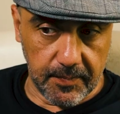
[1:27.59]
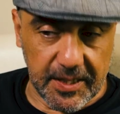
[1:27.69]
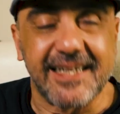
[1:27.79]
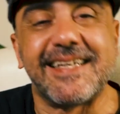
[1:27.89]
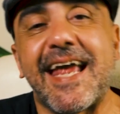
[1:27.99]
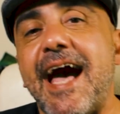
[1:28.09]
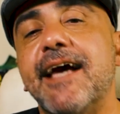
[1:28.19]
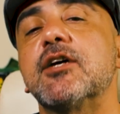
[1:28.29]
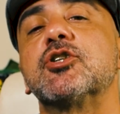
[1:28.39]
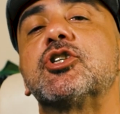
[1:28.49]
the
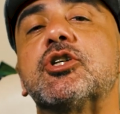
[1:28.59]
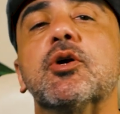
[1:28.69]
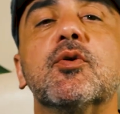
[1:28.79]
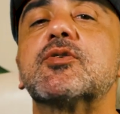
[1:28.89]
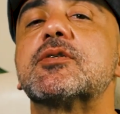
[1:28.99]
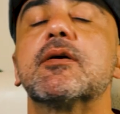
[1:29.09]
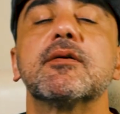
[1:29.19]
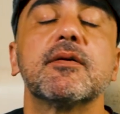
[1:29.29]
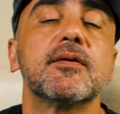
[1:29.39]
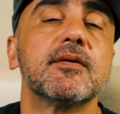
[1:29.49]
data shows
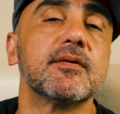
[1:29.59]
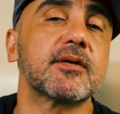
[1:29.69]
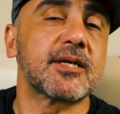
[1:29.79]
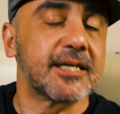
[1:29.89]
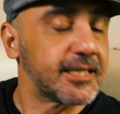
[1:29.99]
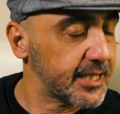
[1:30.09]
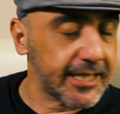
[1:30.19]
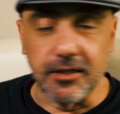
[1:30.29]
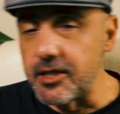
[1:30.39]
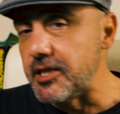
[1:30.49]

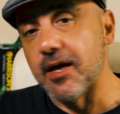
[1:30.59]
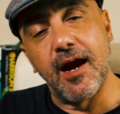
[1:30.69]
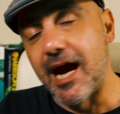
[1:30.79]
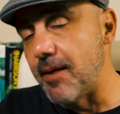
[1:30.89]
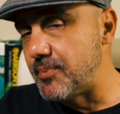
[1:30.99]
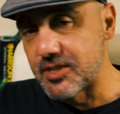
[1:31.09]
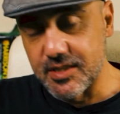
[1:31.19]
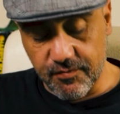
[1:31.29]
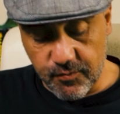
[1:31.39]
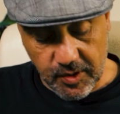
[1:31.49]
clearly the
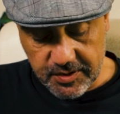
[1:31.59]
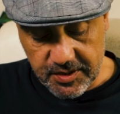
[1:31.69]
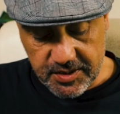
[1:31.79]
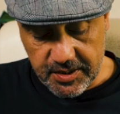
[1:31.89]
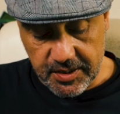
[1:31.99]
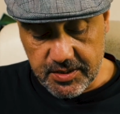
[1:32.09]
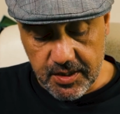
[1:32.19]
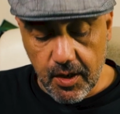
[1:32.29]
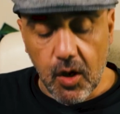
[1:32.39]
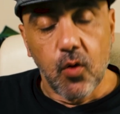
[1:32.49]
opposite of what this is.
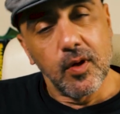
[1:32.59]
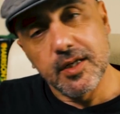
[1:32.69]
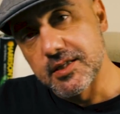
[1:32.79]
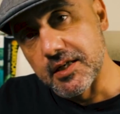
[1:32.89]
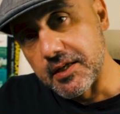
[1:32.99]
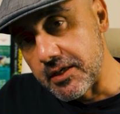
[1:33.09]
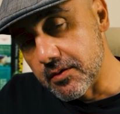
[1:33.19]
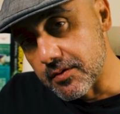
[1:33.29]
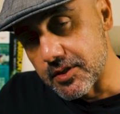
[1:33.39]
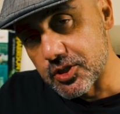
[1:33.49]
What is a
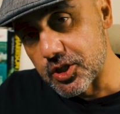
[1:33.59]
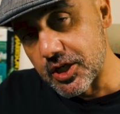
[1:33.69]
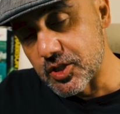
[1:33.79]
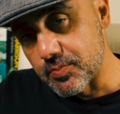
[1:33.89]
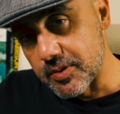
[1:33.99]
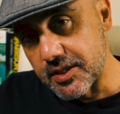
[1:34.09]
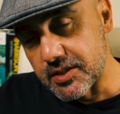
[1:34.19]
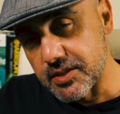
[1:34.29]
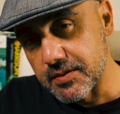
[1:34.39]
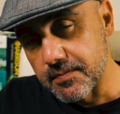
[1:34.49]
needle exchange
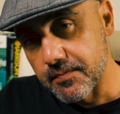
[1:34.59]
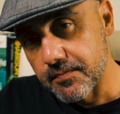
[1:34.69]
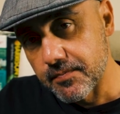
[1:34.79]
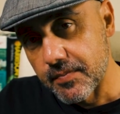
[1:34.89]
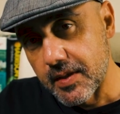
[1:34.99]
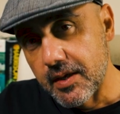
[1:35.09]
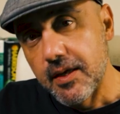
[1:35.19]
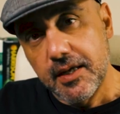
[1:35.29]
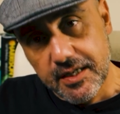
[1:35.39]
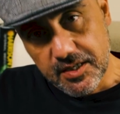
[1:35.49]
place?
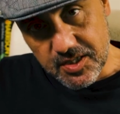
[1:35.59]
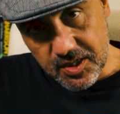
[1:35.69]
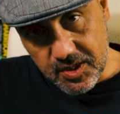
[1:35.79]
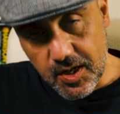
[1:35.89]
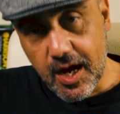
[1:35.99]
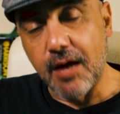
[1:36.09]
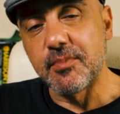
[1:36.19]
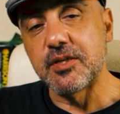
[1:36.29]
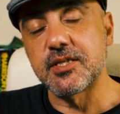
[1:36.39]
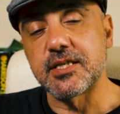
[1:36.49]
It is a
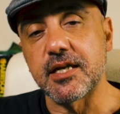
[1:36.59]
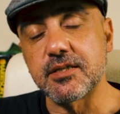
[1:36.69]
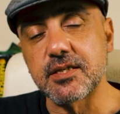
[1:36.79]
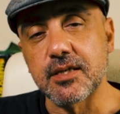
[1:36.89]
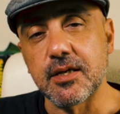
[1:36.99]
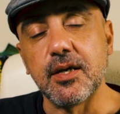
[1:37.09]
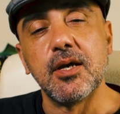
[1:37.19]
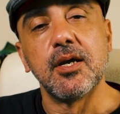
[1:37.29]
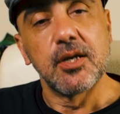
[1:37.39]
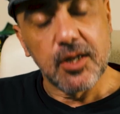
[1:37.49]
common sense,
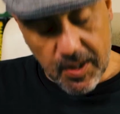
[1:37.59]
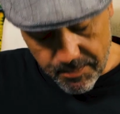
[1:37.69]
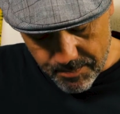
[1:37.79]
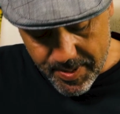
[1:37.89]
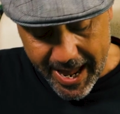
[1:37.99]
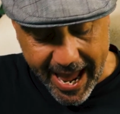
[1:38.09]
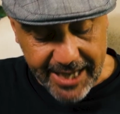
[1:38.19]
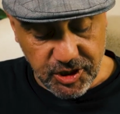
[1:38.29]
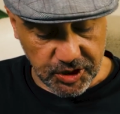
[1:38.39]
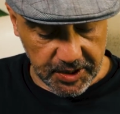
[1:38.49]

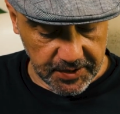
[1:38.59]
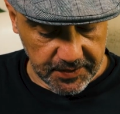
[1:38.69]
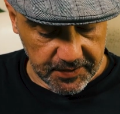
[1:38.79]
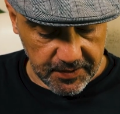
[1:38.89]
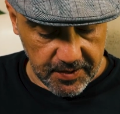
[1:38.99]
compassionate,